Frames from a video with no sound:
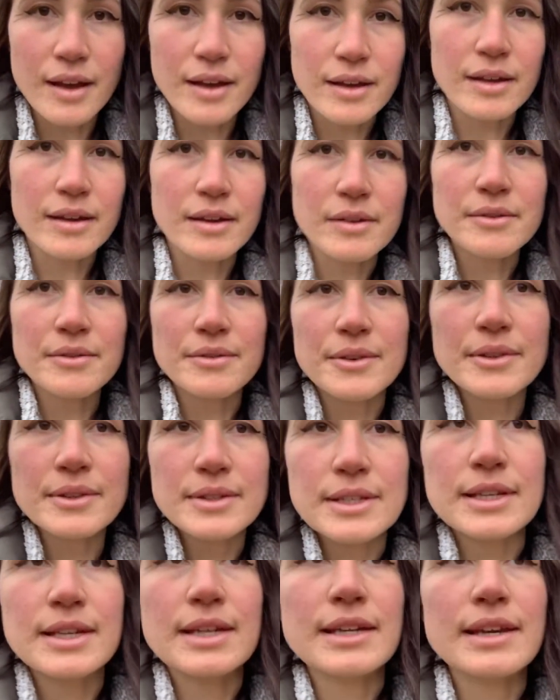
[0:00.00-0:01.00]
I felt
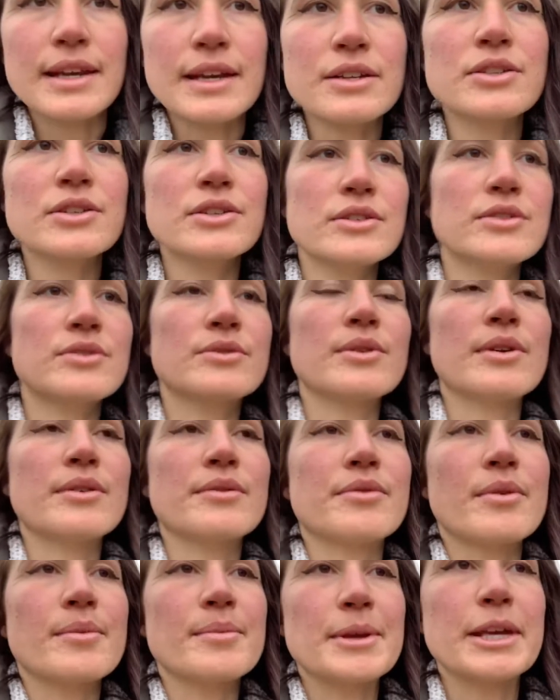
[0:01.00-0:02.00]
a connection to it
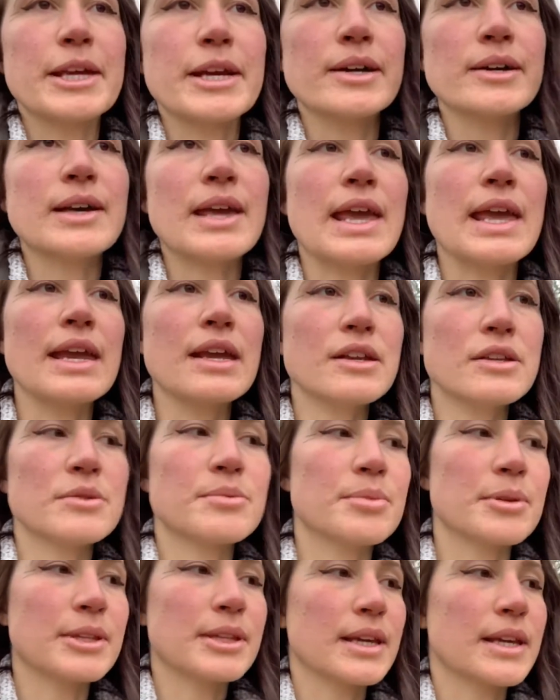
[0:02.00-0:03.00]
from a young age,
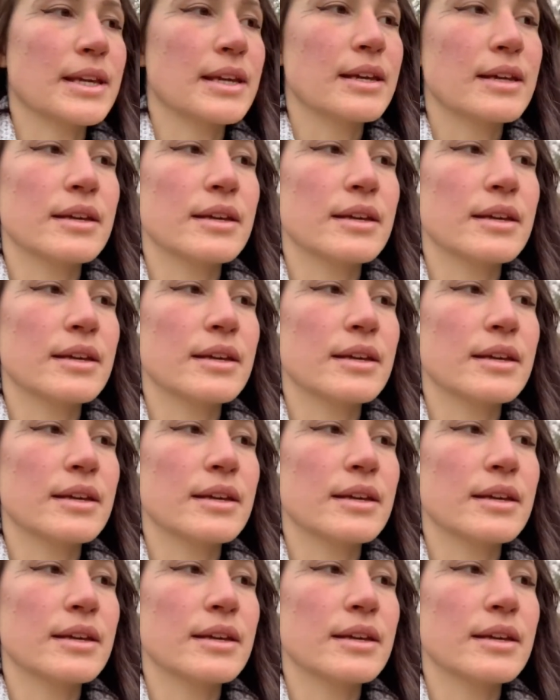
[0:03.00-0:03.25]
but like